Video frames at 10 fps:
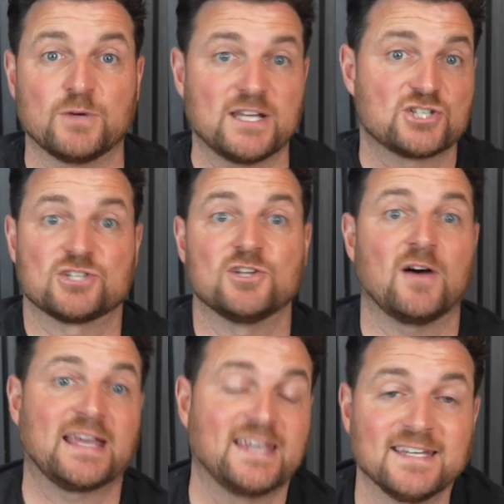which
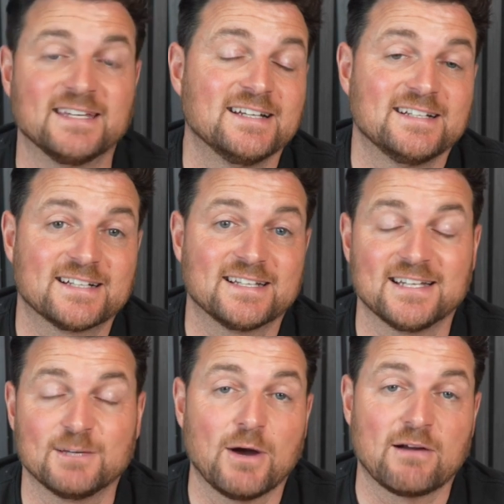Nike
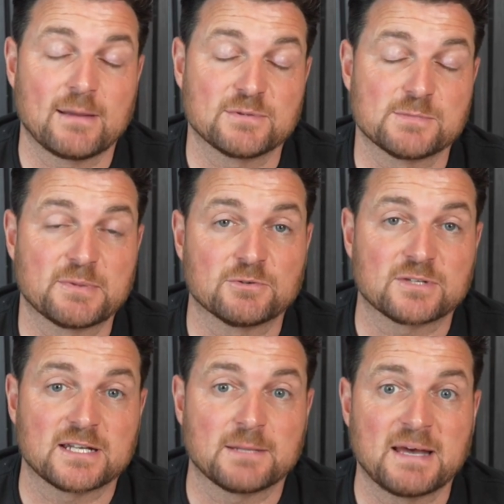clearly were able to
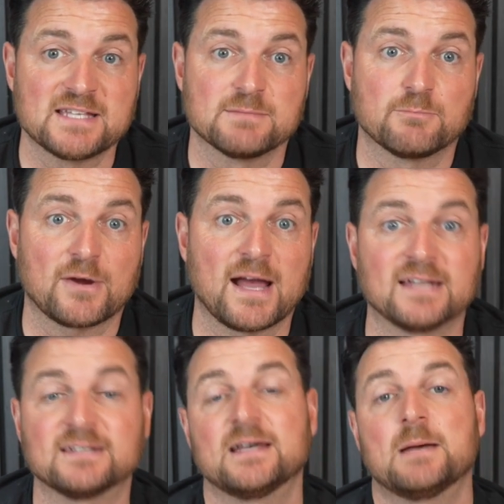build an amazing
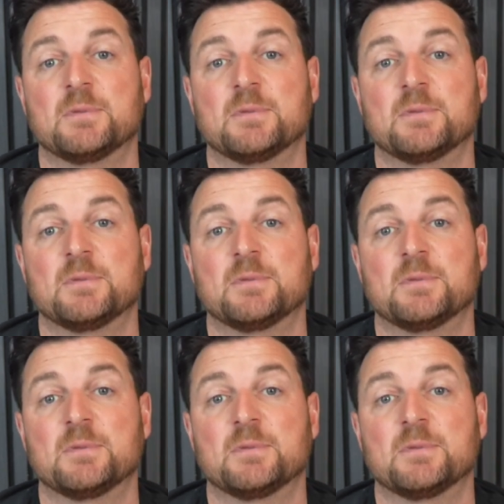brand,